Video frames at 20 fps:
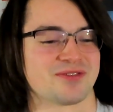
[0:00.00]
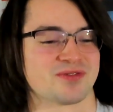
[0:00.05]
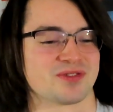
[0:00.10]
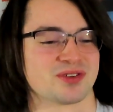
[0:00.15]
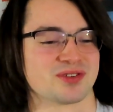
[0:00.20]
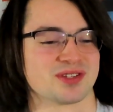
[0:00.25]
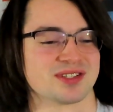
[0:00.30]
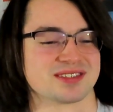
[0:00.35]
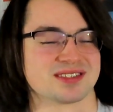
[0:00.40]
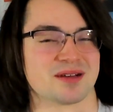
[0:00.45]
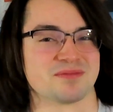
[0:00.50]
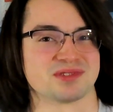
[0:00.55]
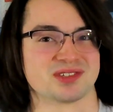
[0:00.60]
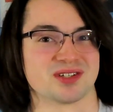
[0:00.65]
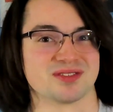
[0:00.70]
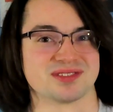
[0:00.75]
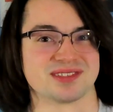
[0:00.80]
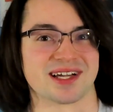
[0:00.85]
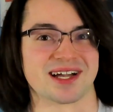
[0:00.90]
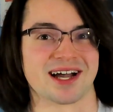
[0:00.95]
for this
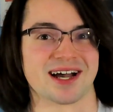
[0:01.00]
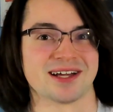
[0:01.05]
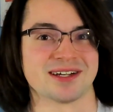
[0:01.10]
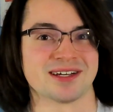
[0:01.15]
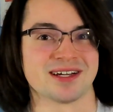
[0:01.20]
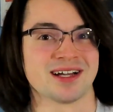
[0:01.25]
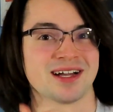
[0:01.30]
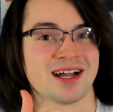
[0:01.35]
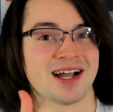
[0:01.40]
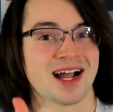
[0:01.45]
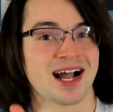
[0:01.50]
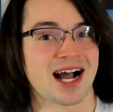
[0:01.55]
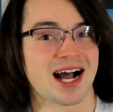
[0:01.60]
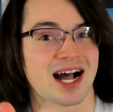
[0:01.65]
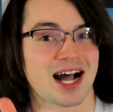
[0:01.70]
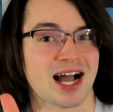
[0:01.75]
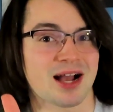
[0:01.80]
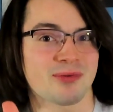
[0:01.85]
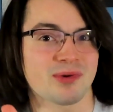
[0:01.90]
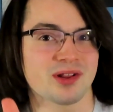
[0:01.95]
episode 10,
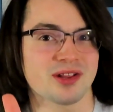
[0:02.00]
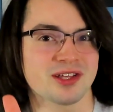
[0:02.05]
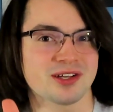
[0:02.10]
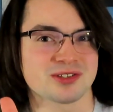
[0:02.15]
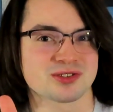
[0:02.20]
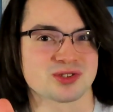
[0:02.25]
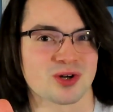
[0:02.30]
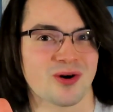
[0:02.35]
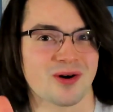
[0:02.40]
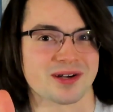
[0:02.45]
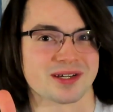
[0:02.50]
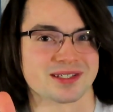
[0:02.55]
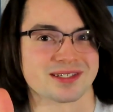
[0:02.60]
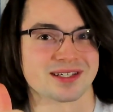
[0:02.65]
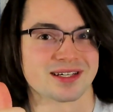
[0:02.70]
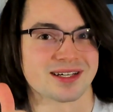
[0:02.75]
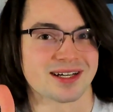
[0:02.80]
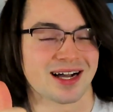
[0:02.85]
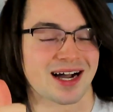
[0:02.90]
I really enjoyed.